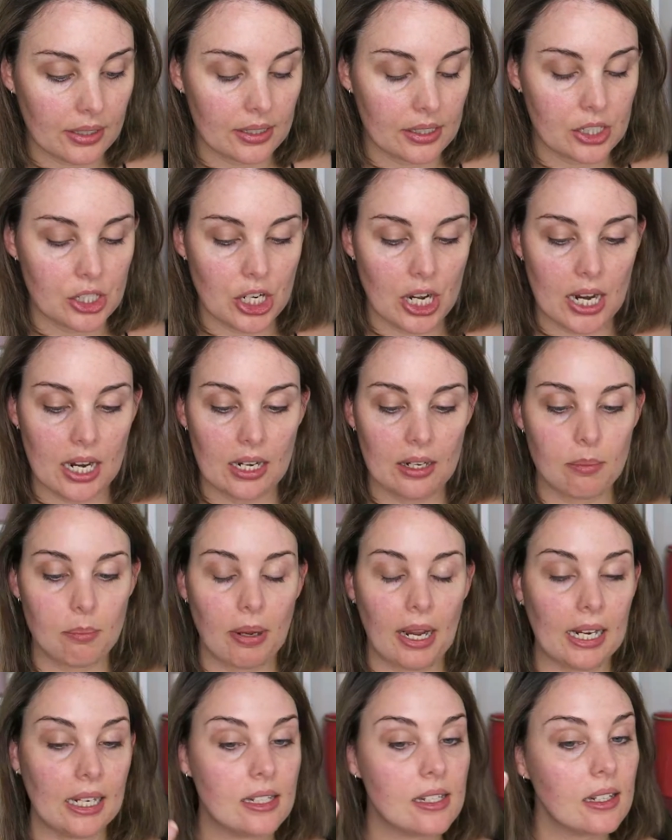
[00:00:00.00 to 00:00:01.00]
the shade
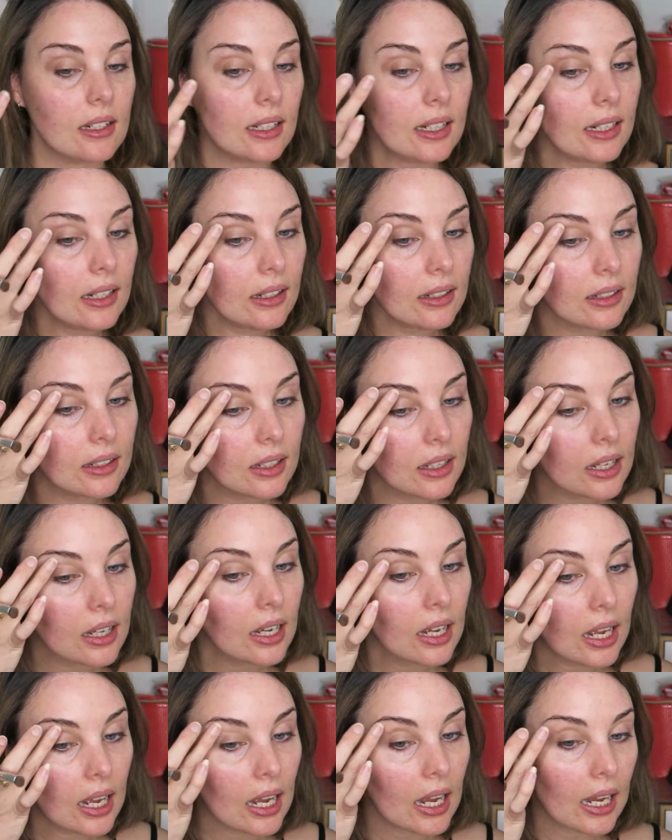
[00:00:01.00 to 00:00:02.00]
Painterly
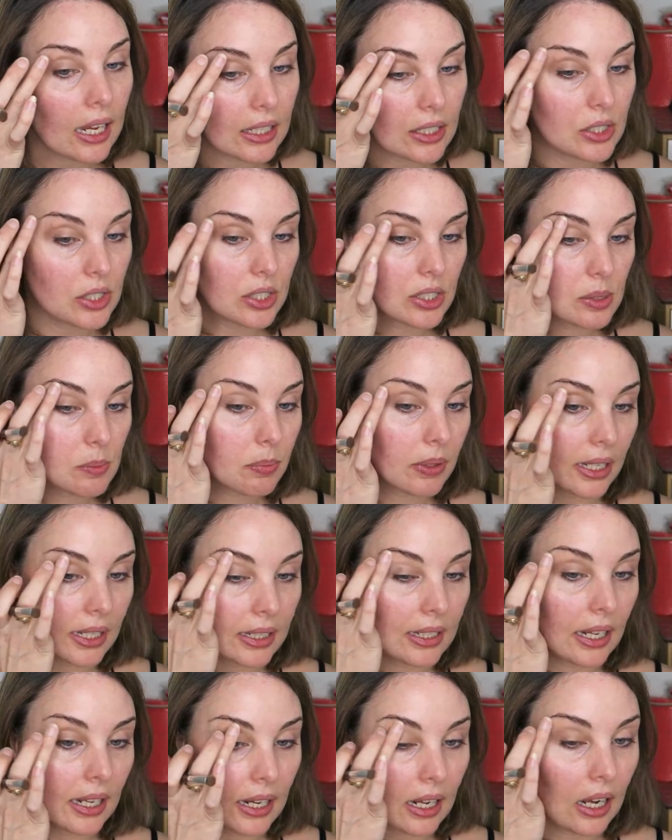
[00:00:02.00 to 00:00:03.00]
and just
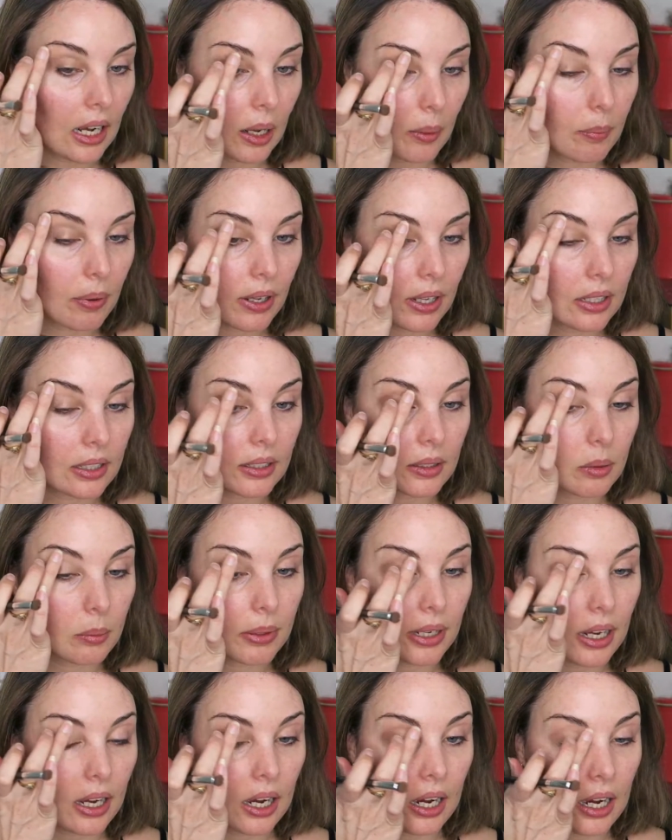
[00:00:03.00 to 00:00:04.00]
blend that up a little
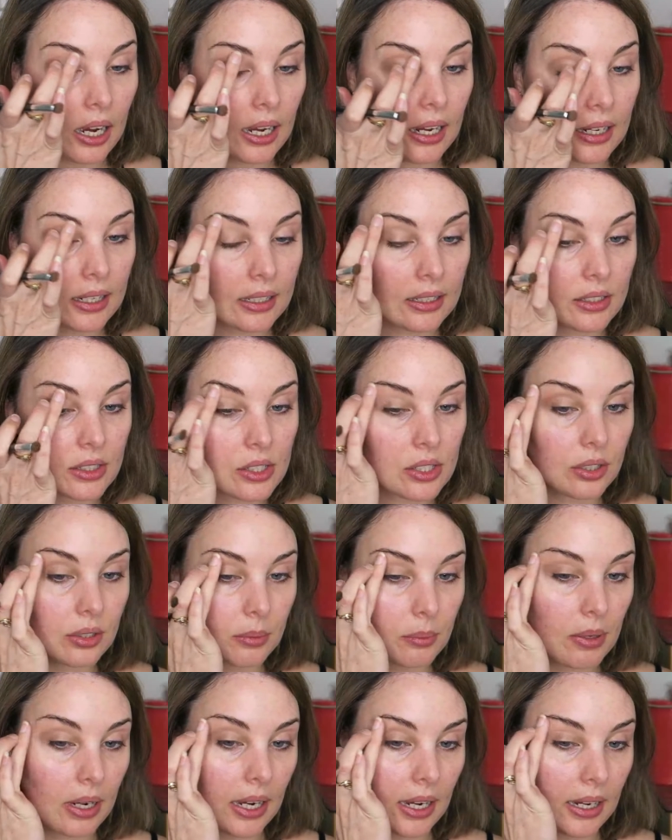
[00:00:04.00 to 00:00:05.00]
bit higher
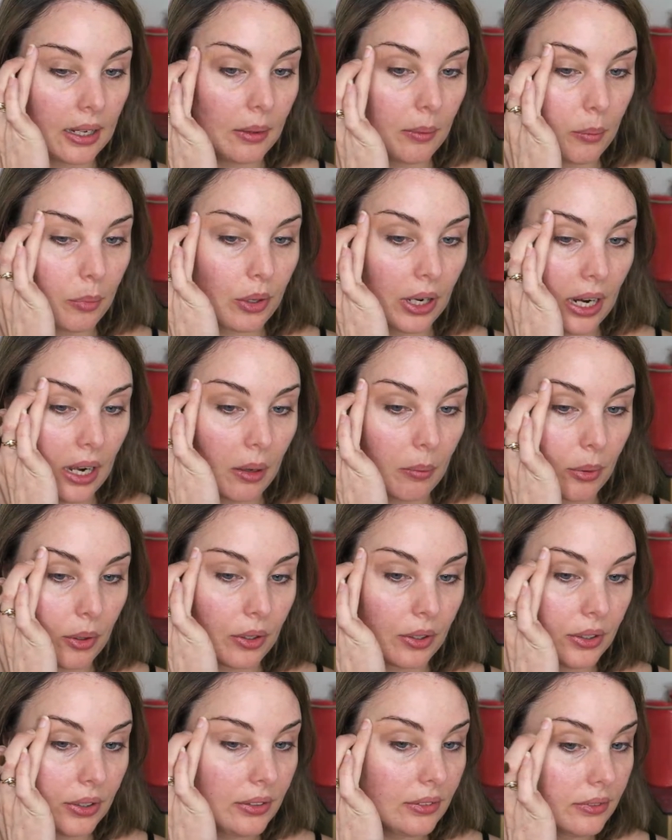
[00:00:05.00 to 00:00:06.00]
into my brow
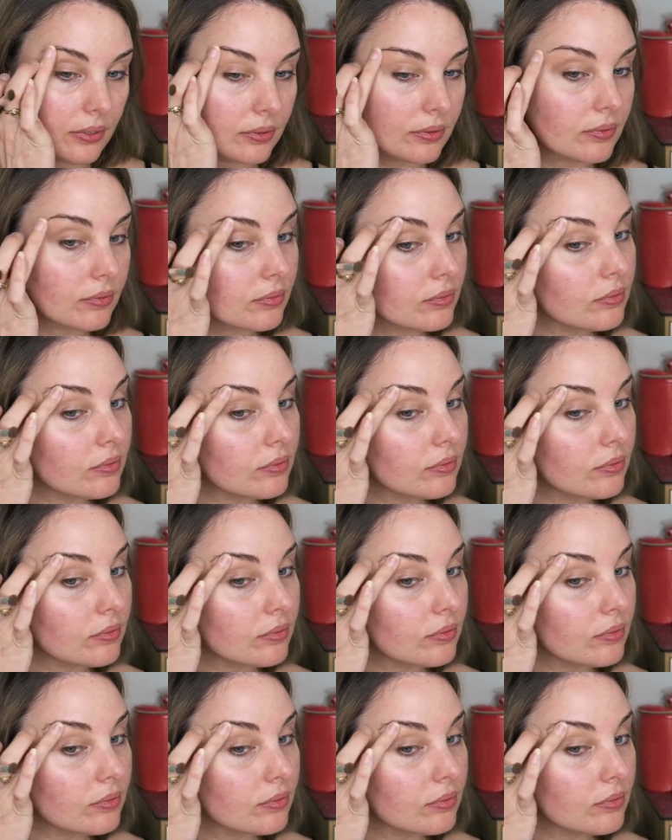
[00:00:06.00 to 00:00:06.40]
bone.